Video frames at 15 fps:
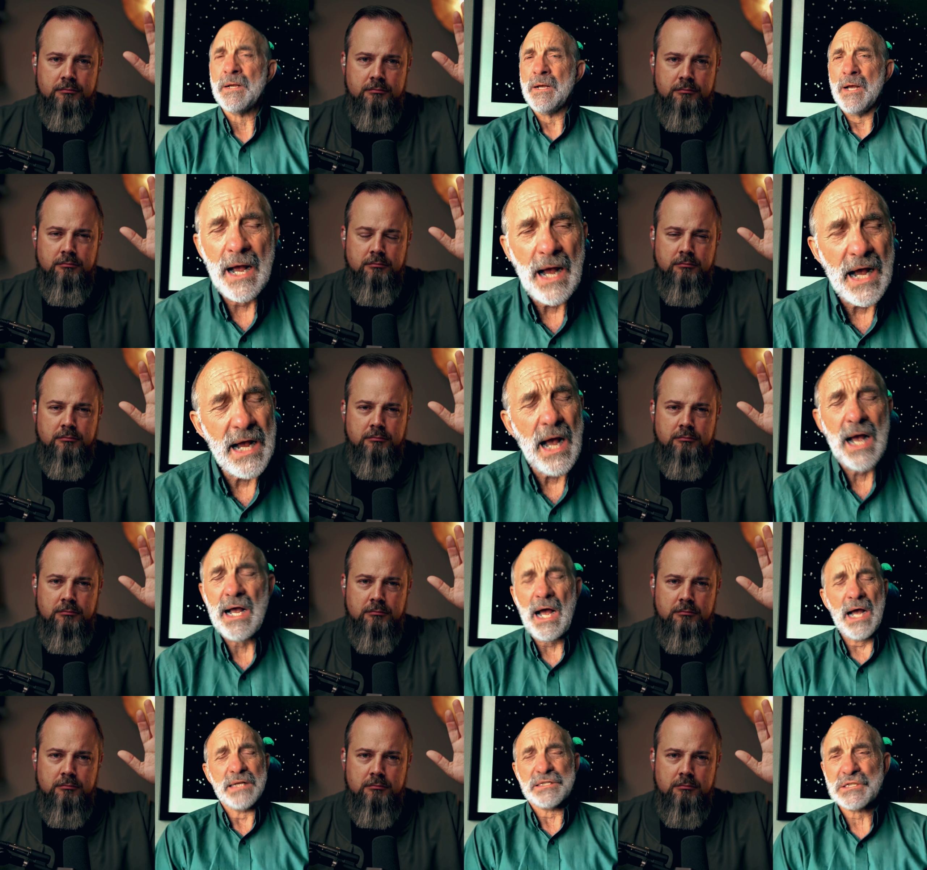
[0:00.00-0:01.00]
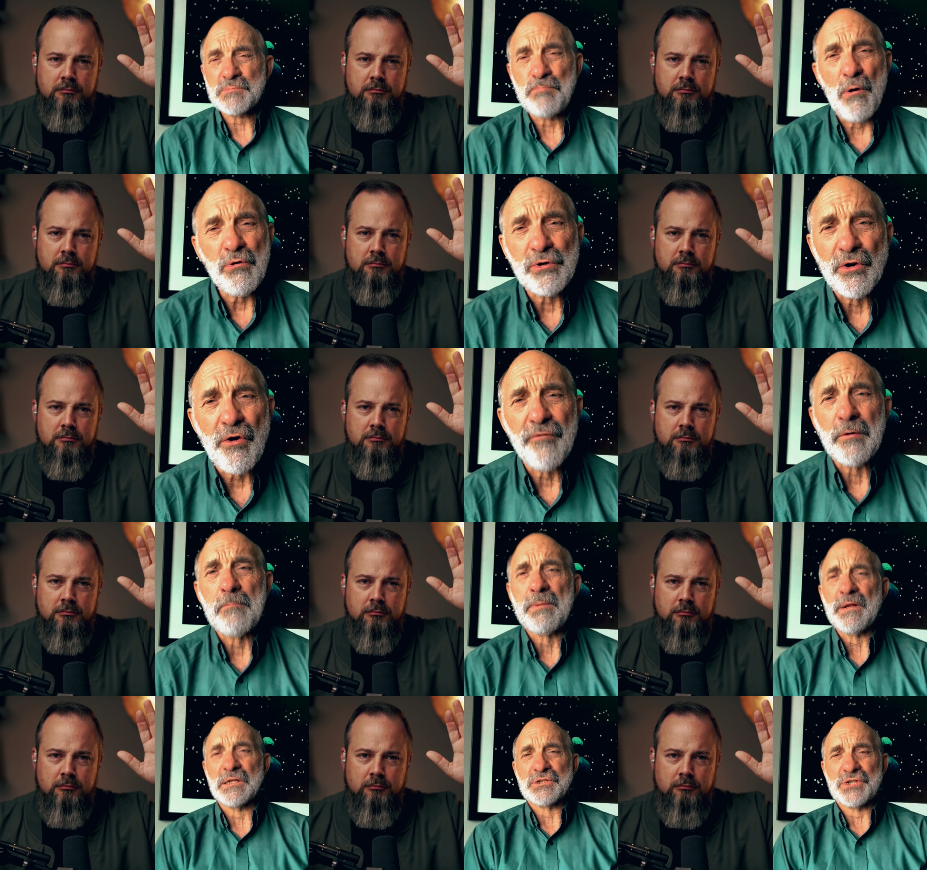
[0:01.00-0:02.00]
Speaker 1: I spoke it over
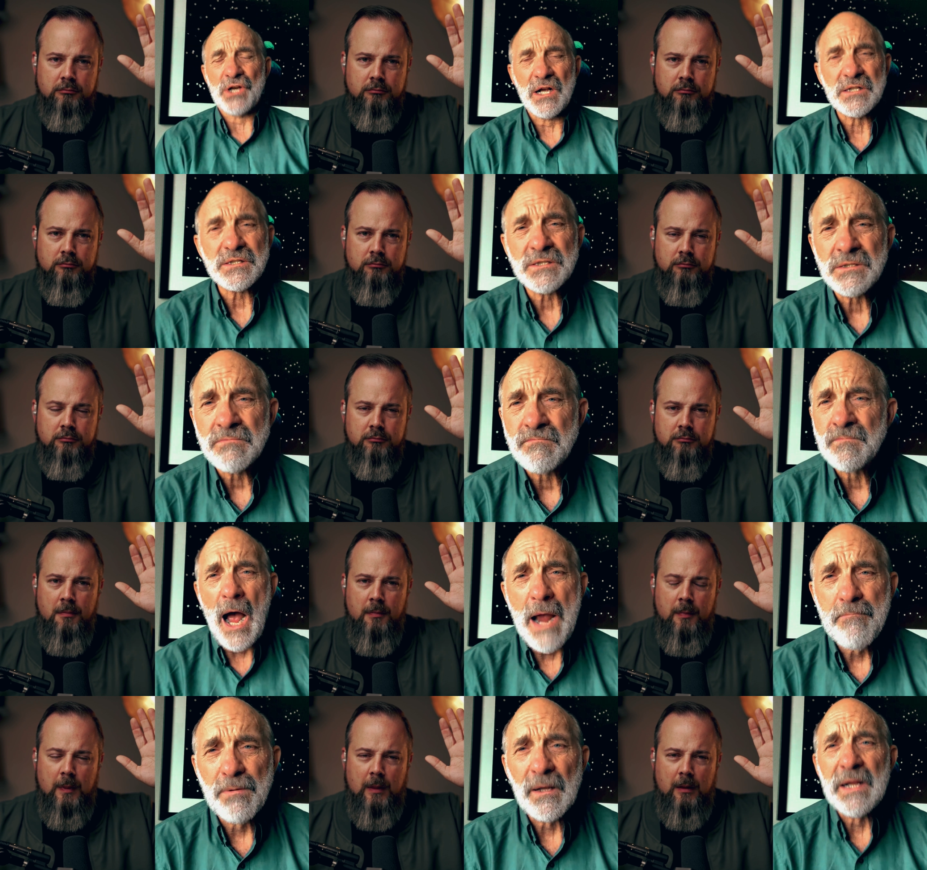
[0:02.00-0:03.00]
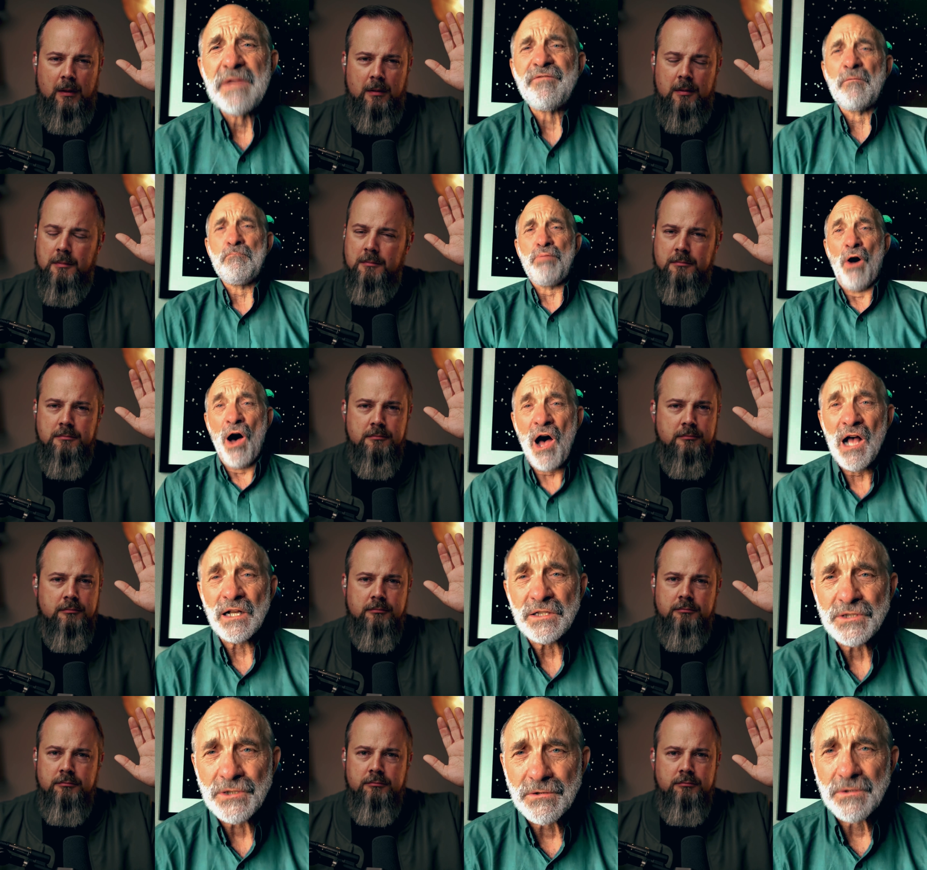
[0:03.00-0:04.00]
Bill Johnson. I believe
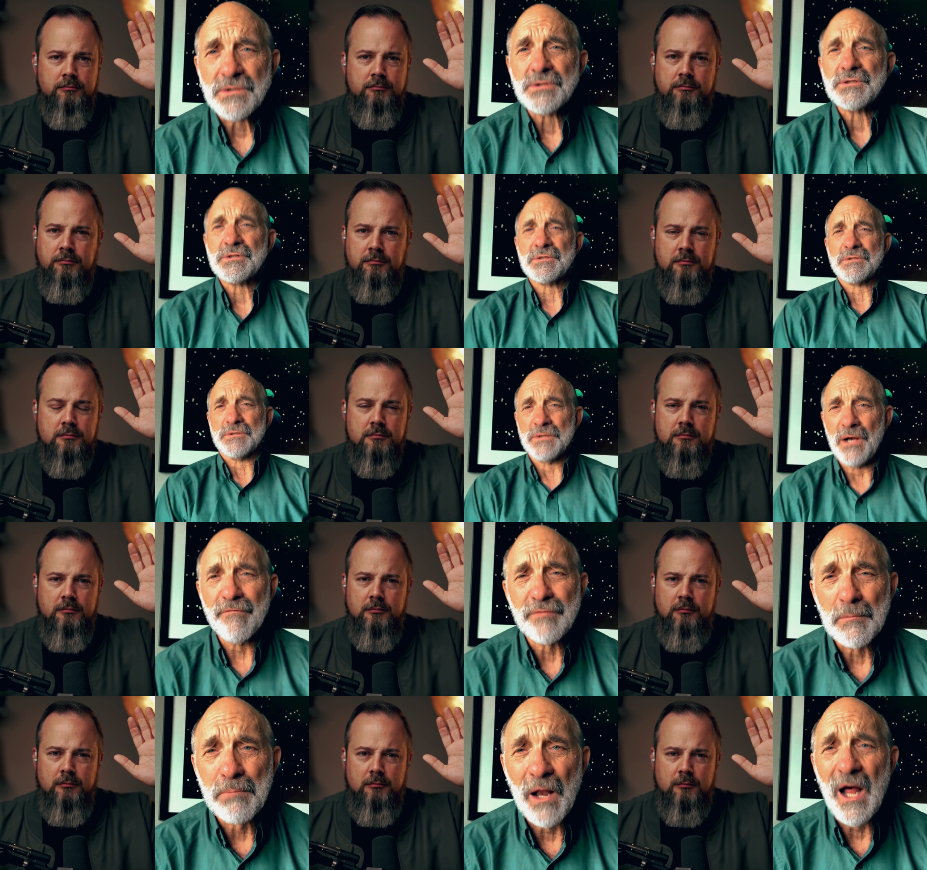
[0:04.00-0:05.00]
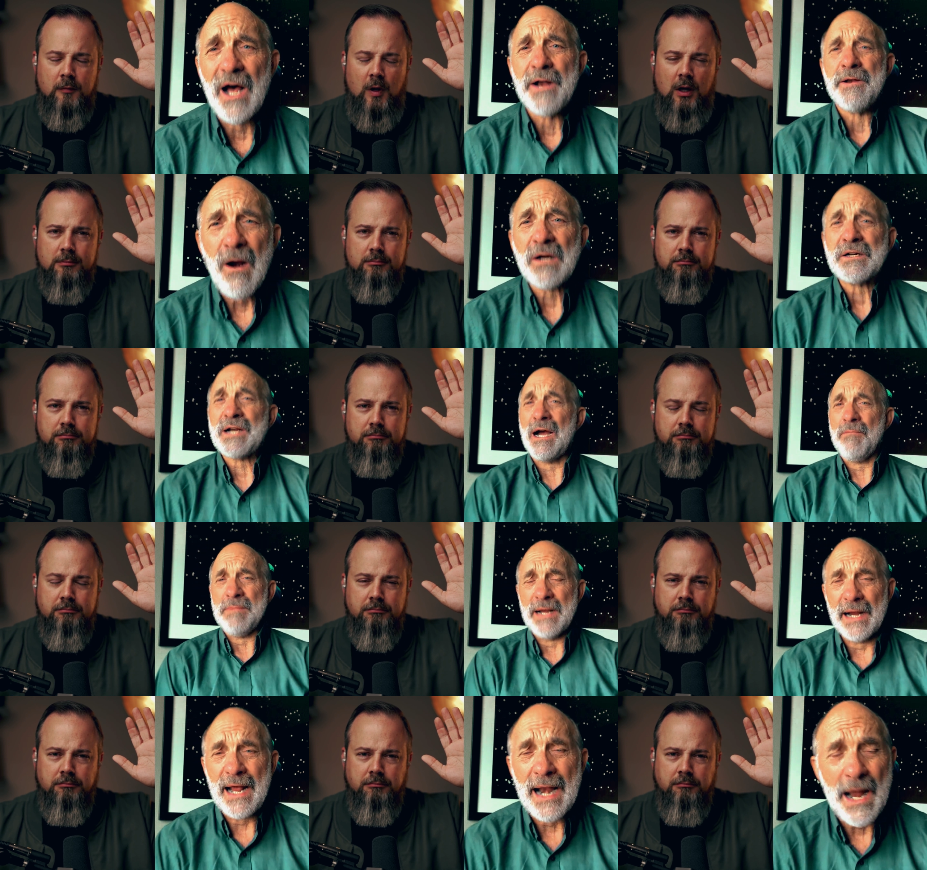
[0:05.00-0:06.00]
apostles of the blood are
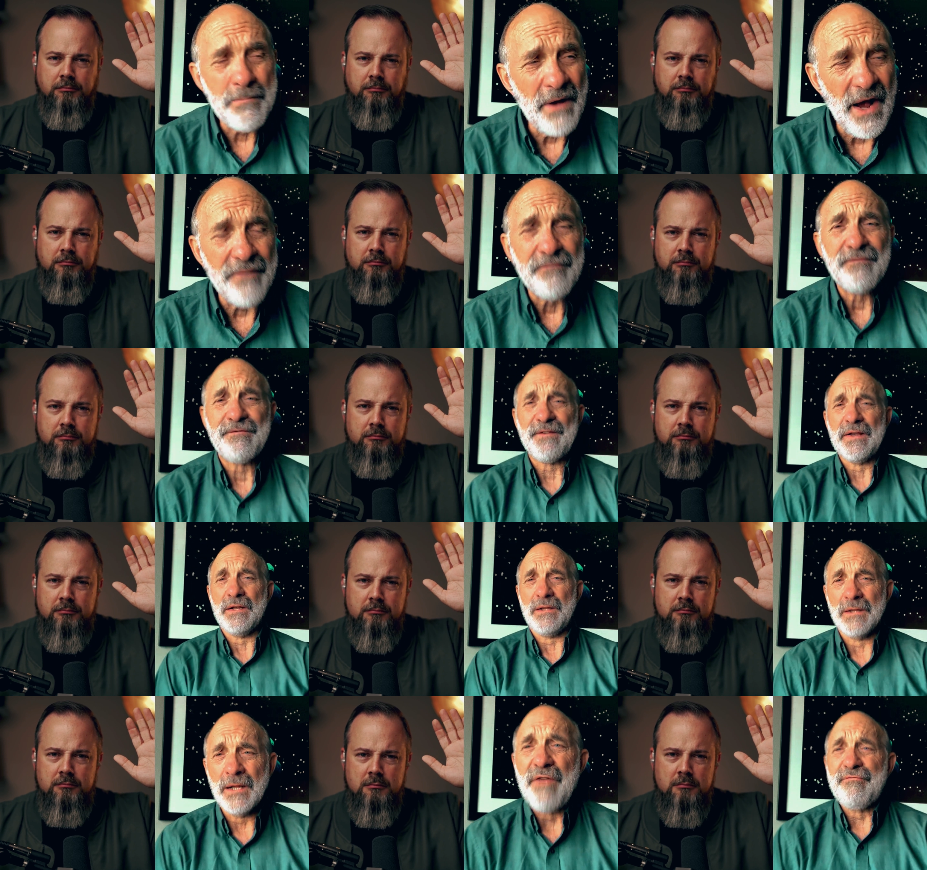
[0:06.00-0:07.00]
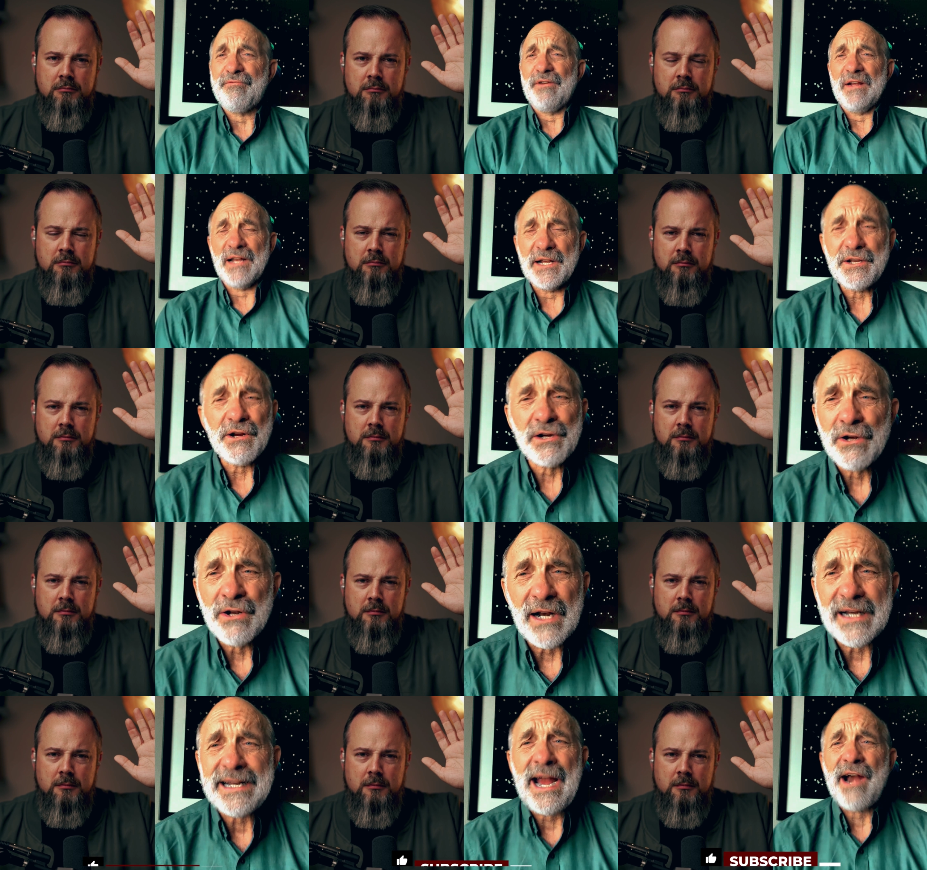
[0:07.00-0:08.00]
coming, and I feel like you're going to
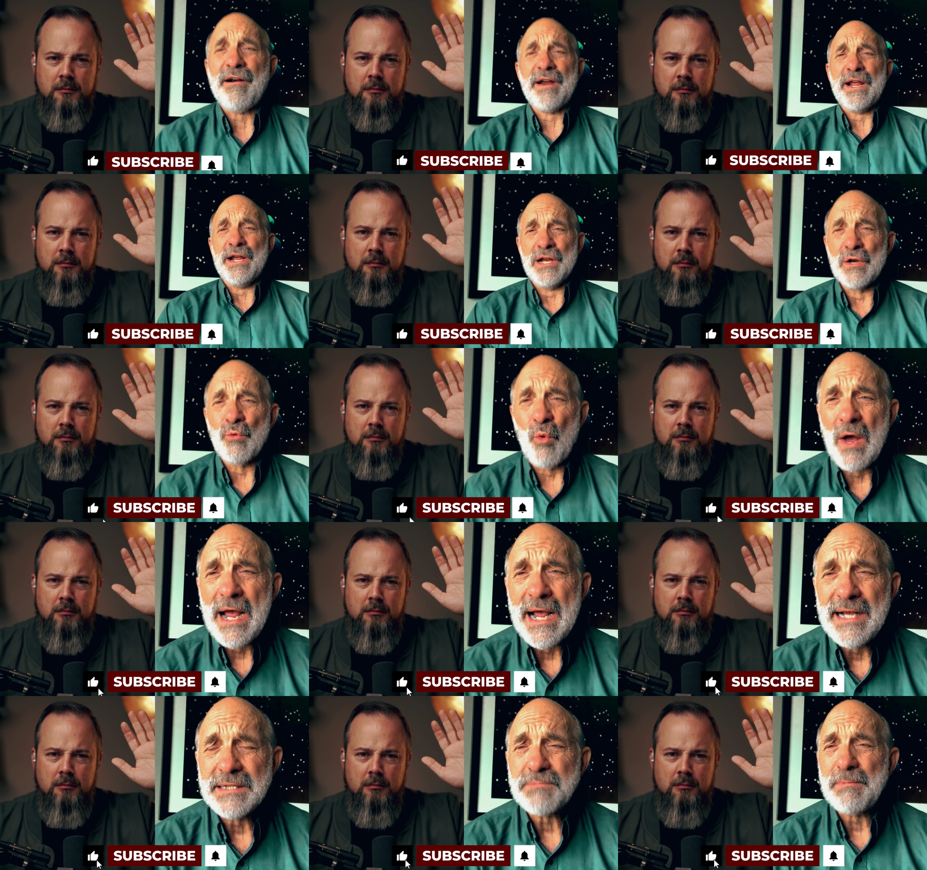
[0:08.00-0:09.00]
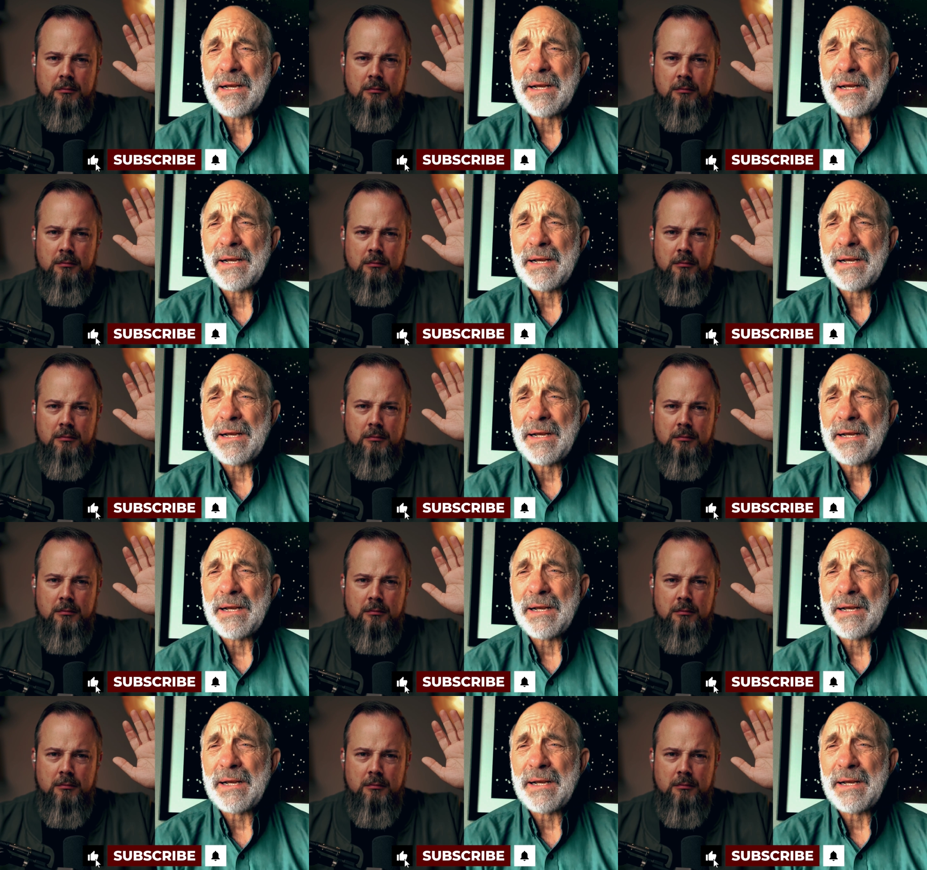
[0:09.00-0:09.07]
carry it in ways,